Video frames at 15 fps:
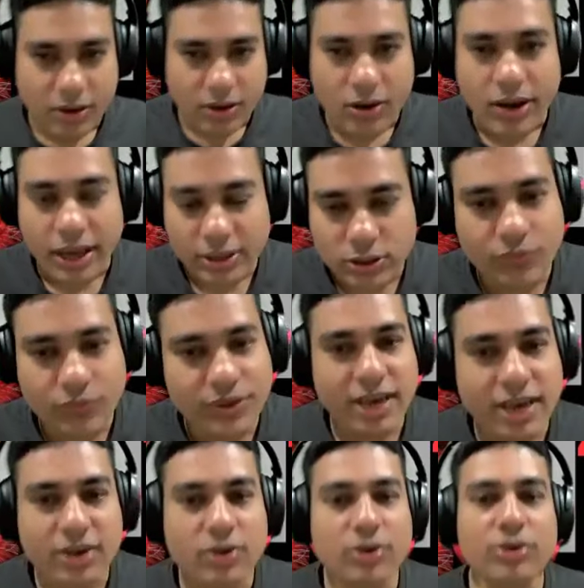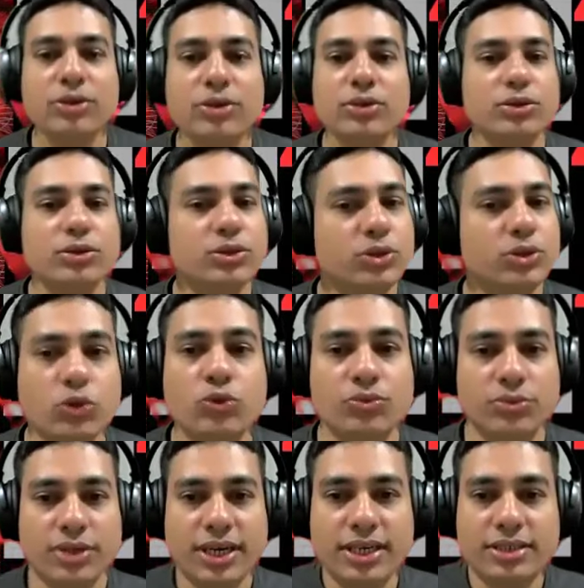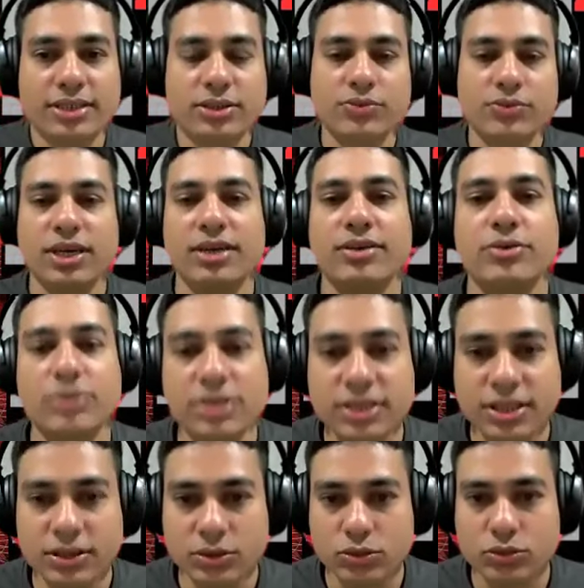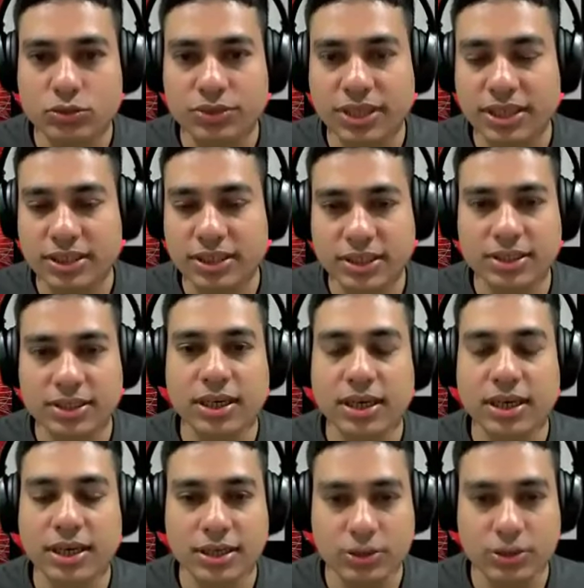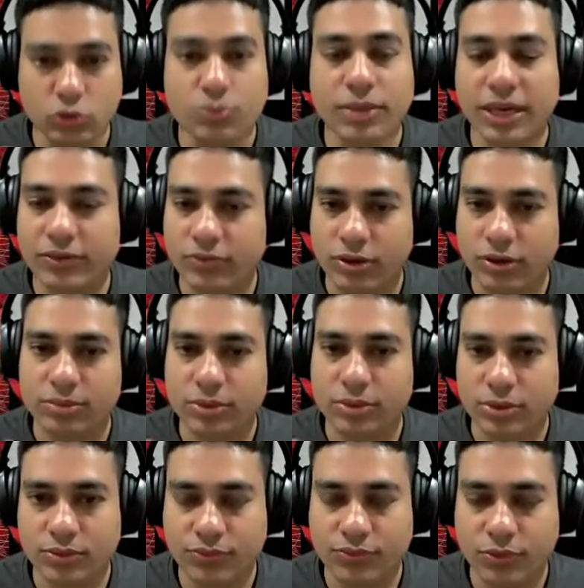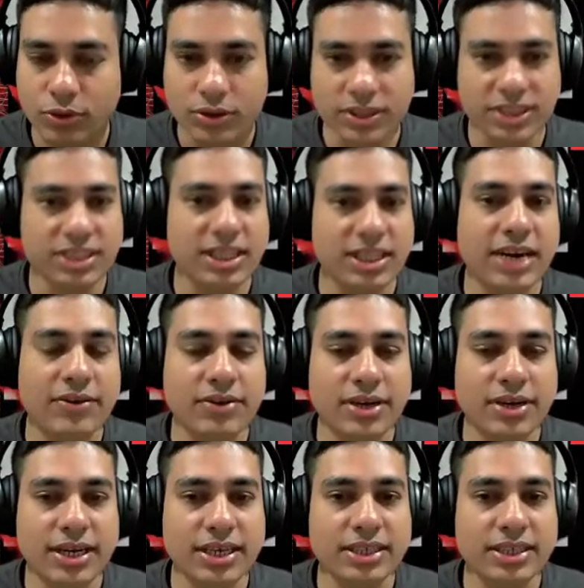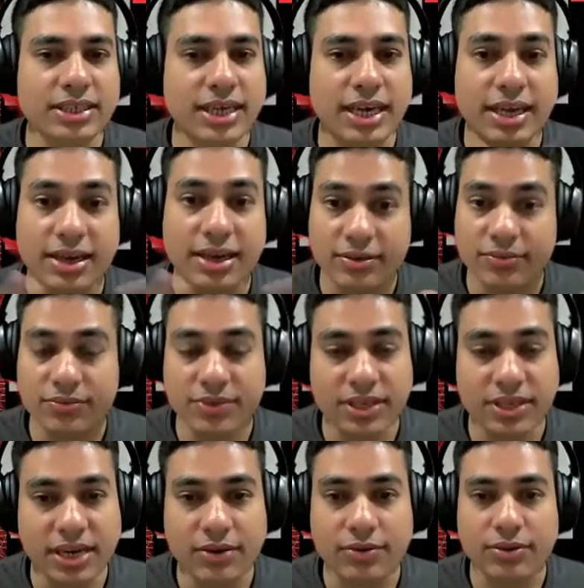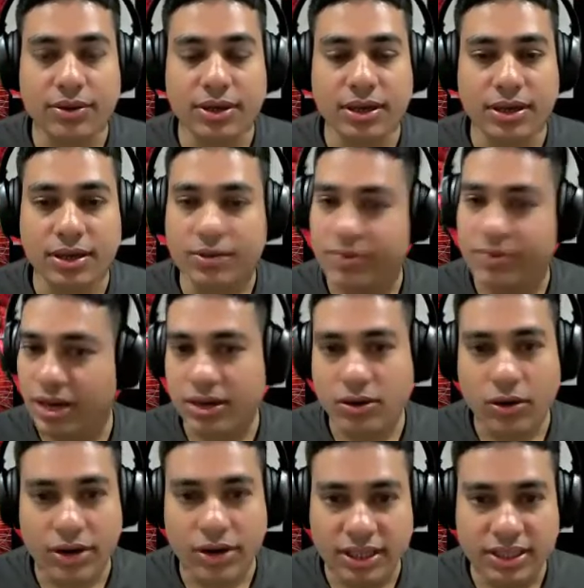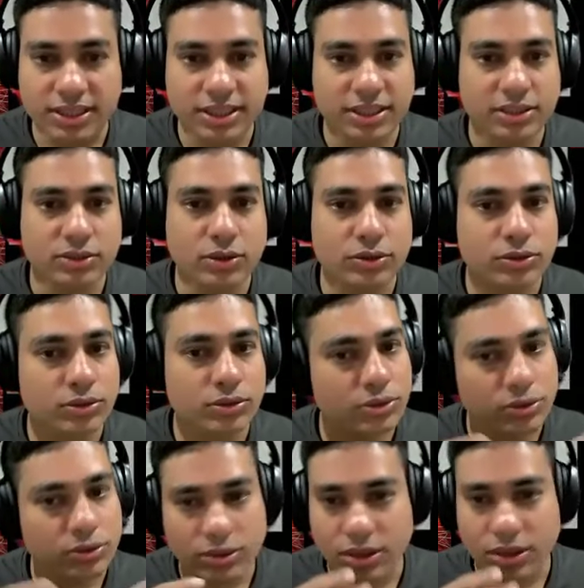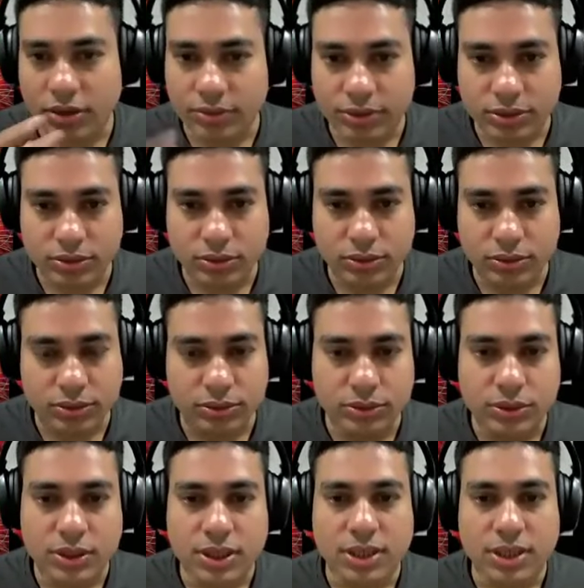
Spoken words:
Okay, so we are going to use Zoom, right? So we are using the Zoom session, Zoom platform for these live trainings, and we are recording these sessions also, so you can always go through